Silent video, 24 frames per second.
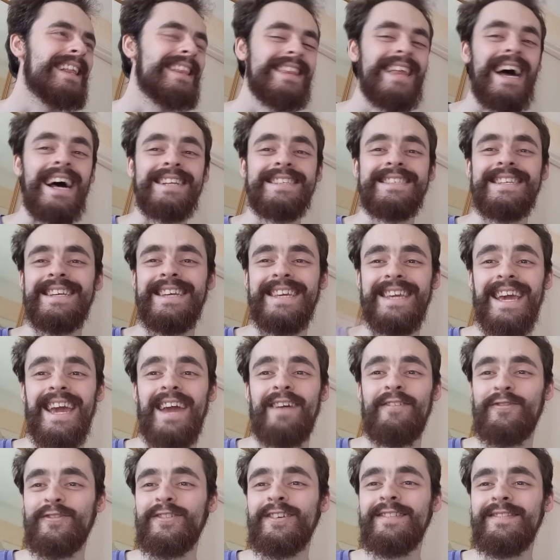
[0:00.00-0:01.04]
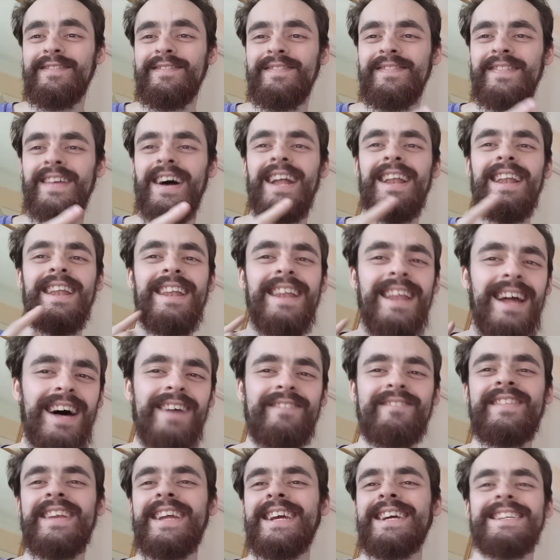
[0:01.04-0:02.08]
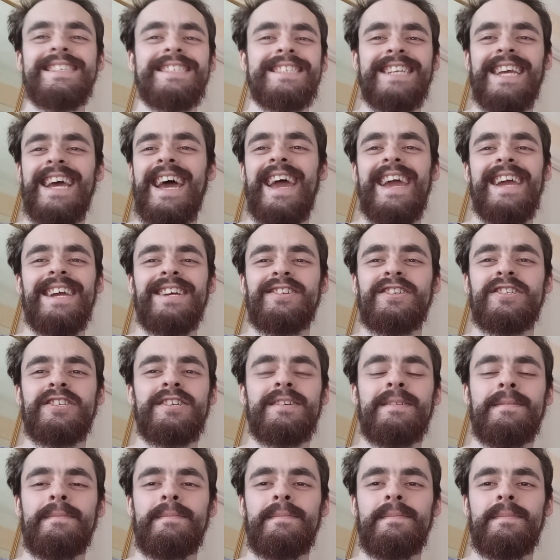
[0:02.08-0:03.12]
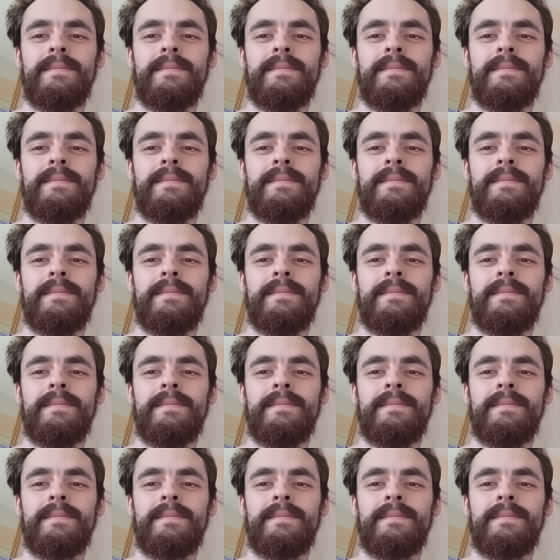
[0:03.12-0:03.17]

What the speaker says: That's a gift. I love Nicolas Cage.